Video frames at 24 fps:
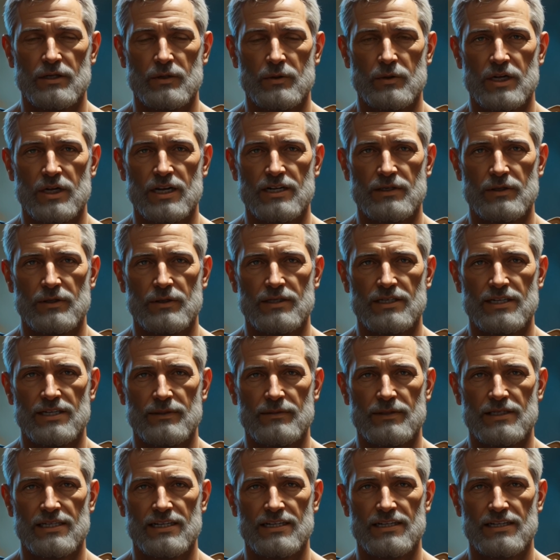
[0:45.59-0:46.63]
Why do deep
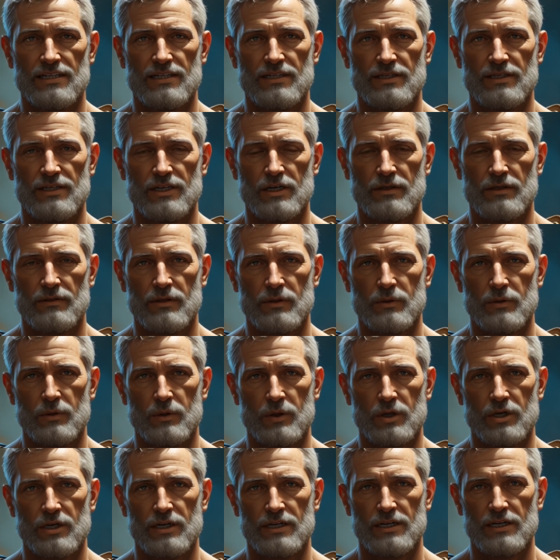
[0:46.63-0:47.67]
thinkers often
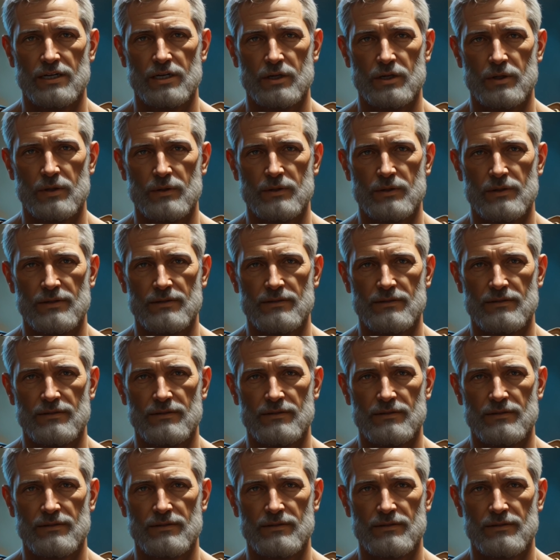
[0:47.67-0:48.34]
walk alone?